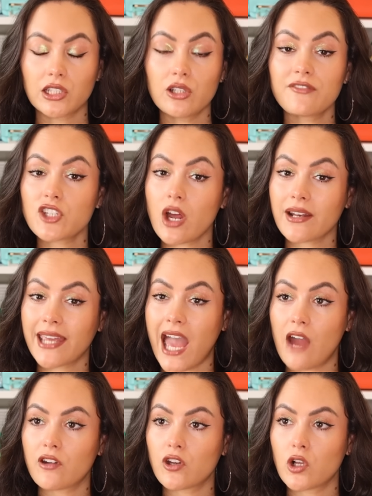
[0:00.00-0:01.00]
Louis Vuitton
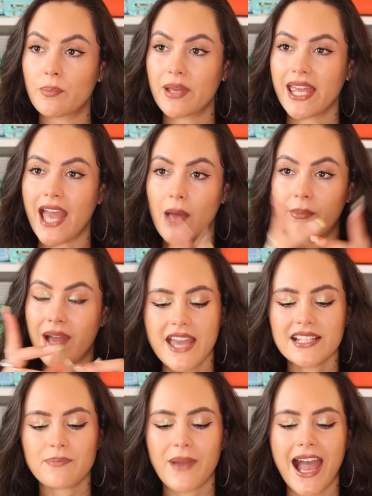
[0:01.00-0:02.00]
Carryall PM.
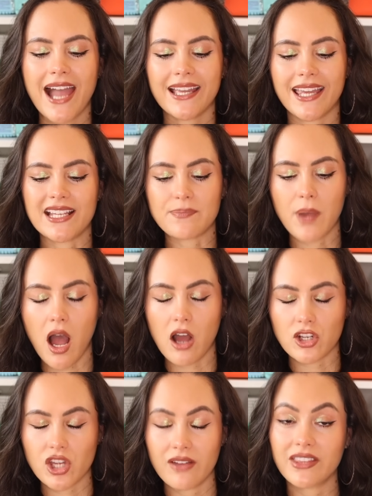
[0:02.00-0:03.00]
This bag is
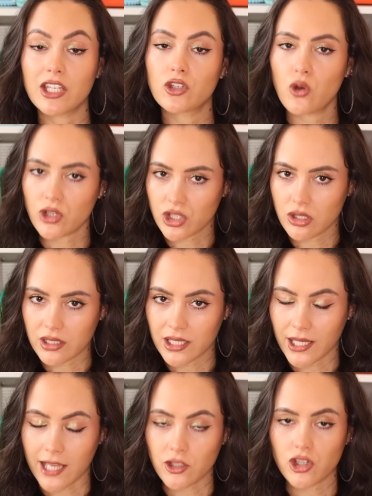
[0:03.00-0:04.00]
part of the Nautical
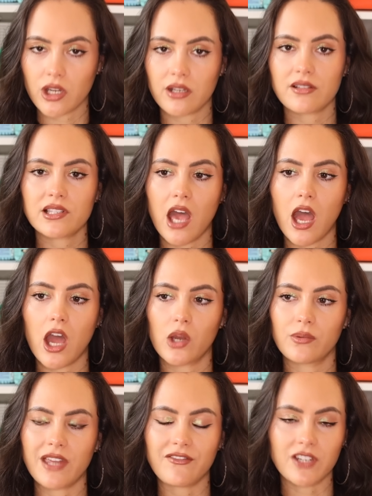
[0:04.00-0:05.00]
collection, so
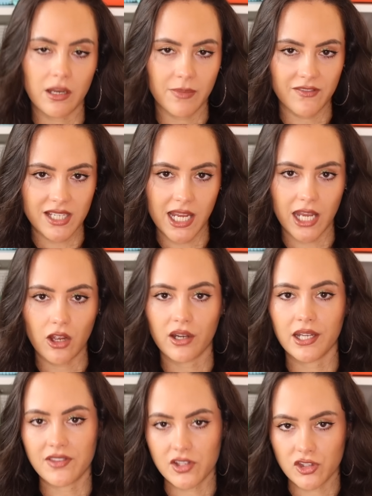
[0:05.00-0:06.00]
they've done a bit of a take
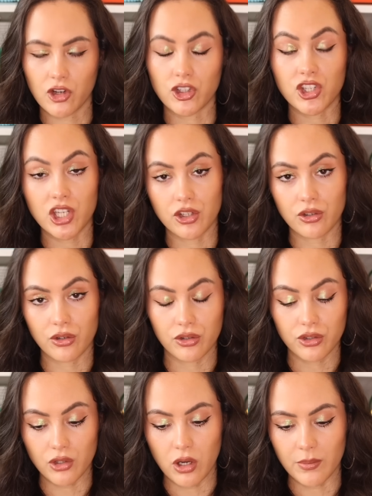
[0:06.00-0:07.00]
on it that's not just in your
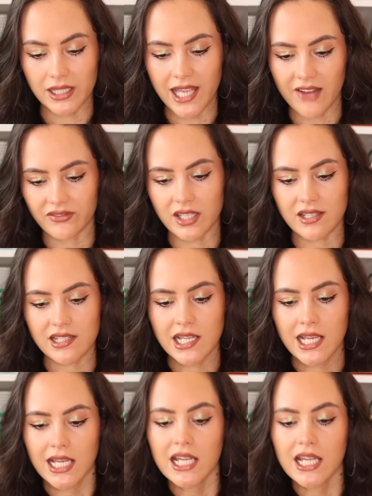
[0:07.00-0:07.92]
normal canvas.